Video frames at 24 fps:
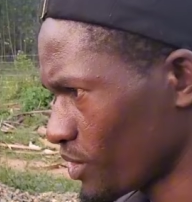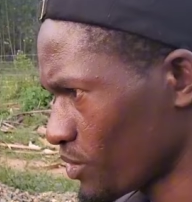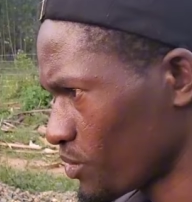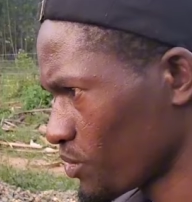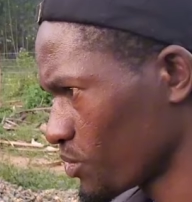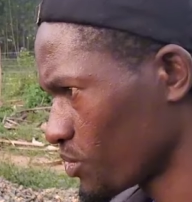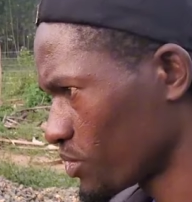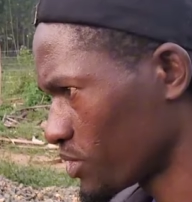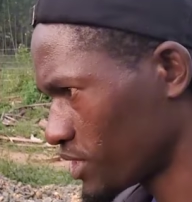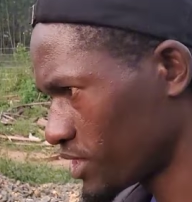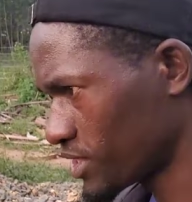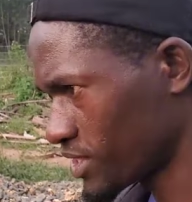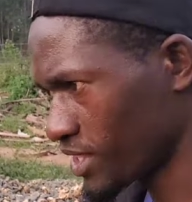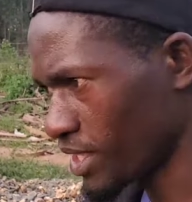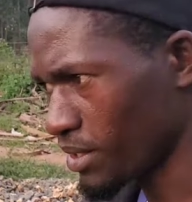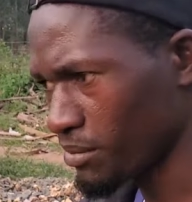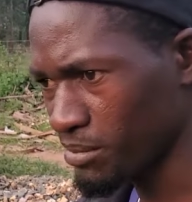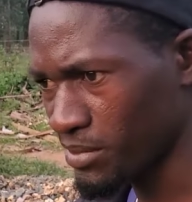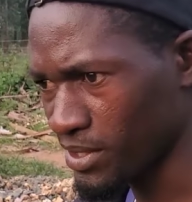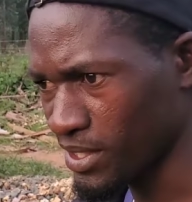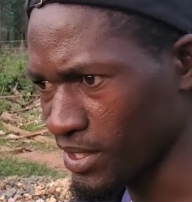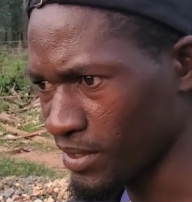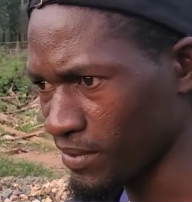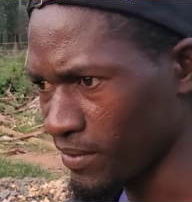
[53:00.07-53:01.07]
I do
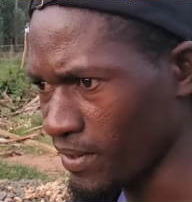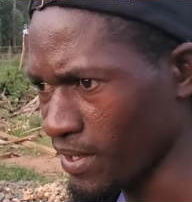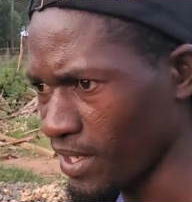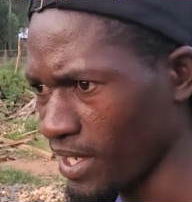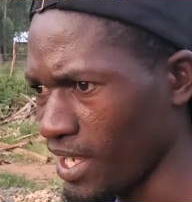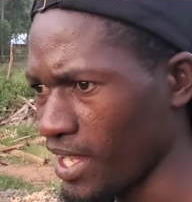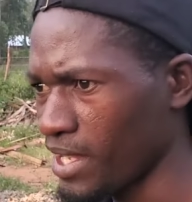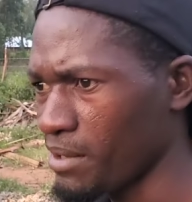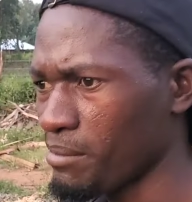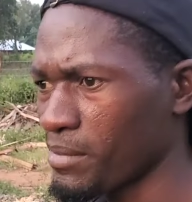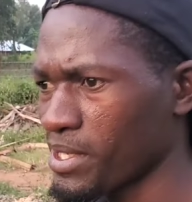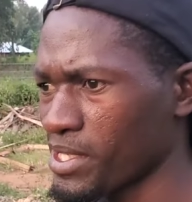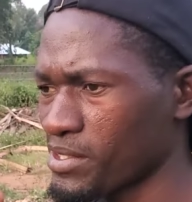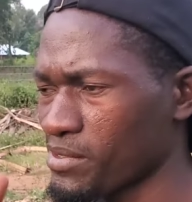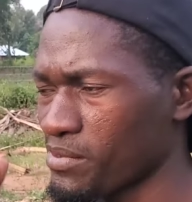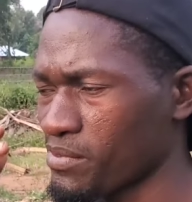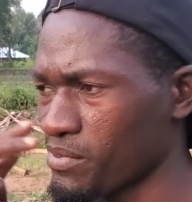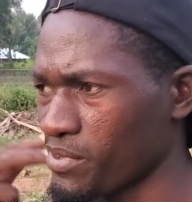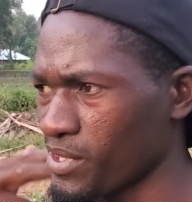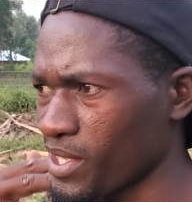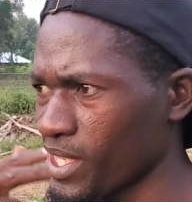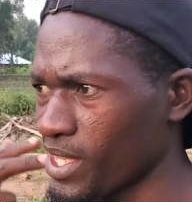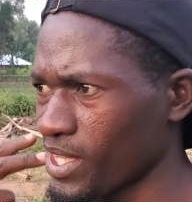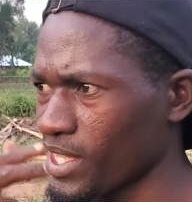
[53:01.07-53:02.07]
something, I must
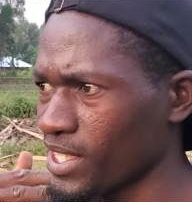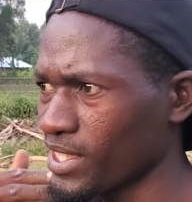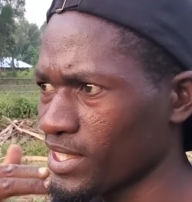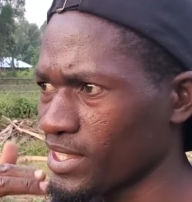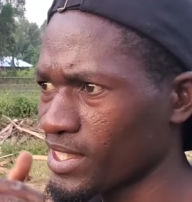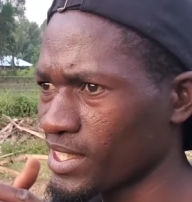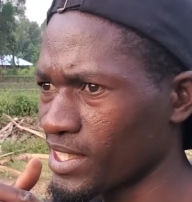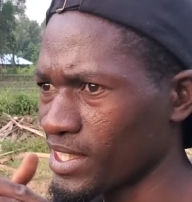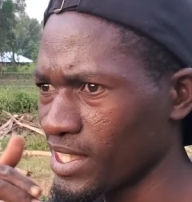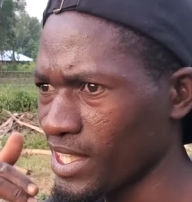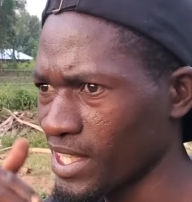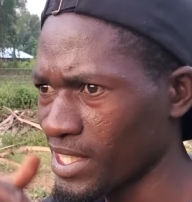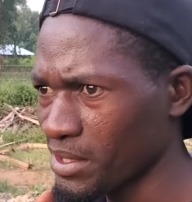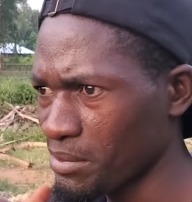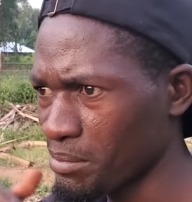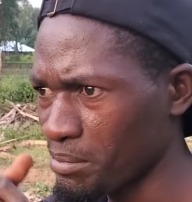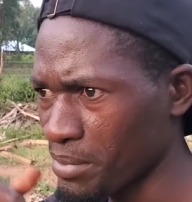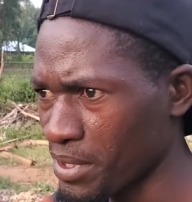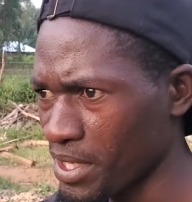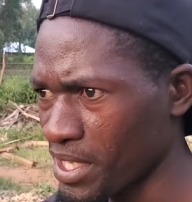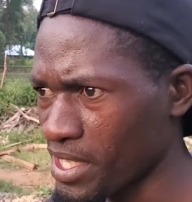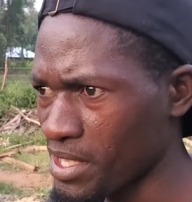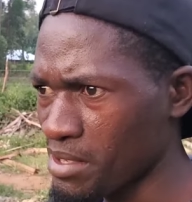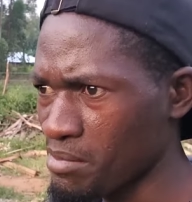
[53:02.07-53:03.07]
feel that
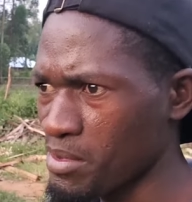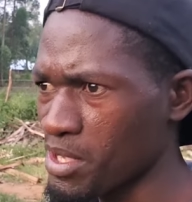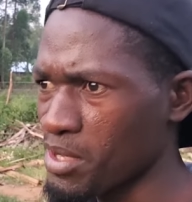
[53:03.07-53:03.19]
pain.